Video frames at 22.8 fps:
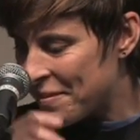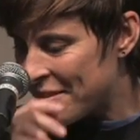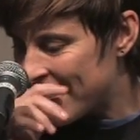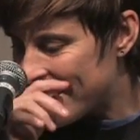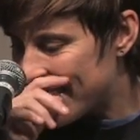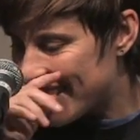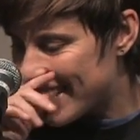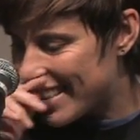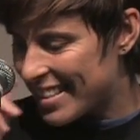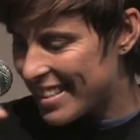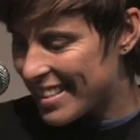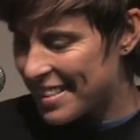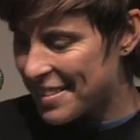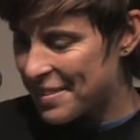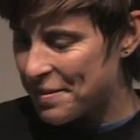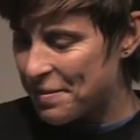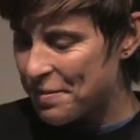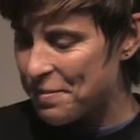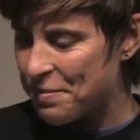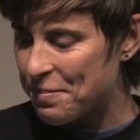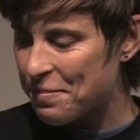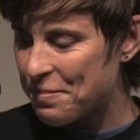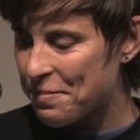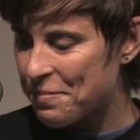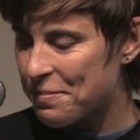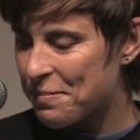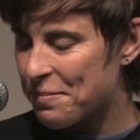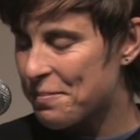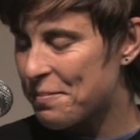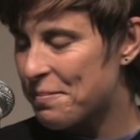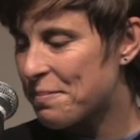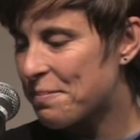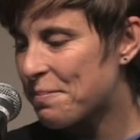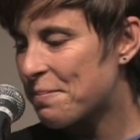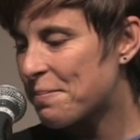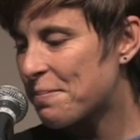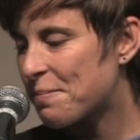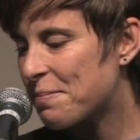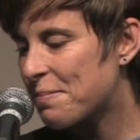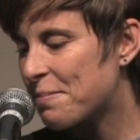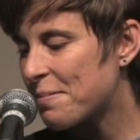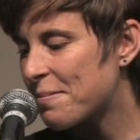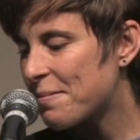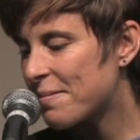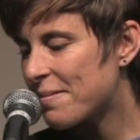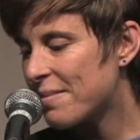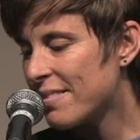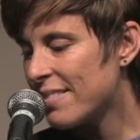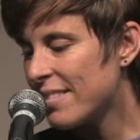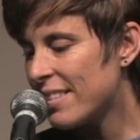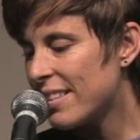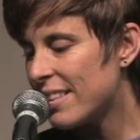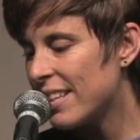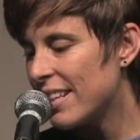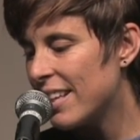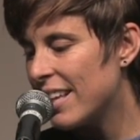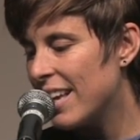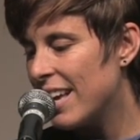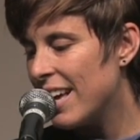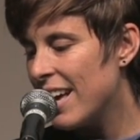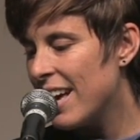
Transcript: No one is speaking in this clip.